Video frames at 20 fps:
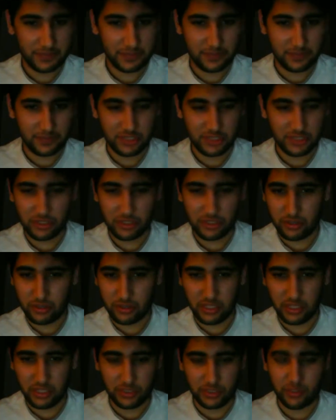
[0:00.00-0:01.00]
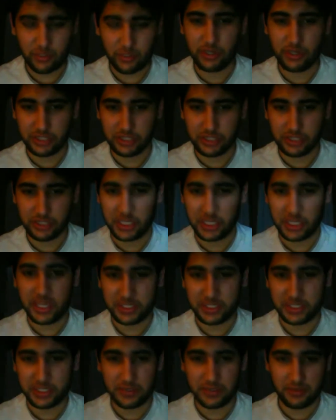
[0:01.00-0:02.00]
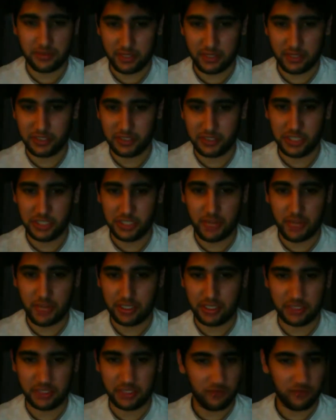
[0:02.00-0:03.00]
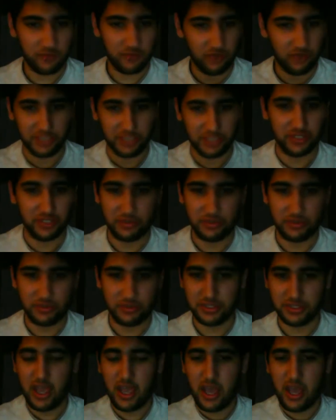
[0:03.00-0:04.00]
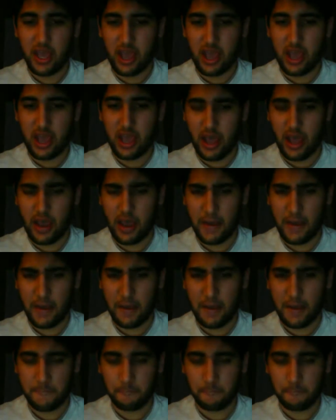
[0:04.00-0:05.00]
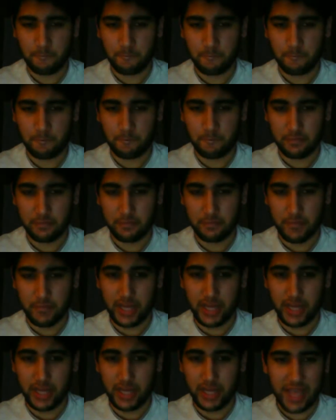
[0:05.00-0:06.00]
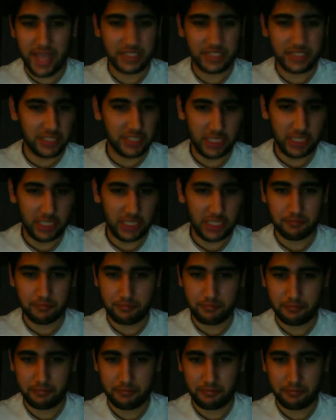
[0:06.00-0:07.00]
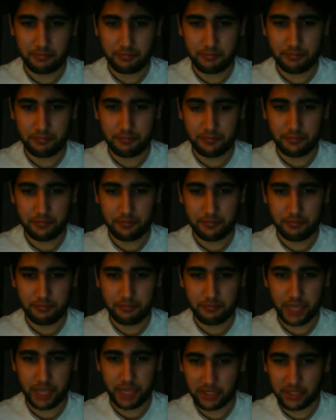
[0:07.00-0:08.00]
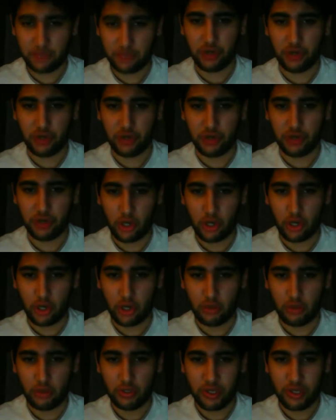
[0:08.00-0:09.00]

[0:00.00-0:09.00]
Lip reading: So it's weird, Jess in Japanese for Jesus. Um, my last name, Panduro,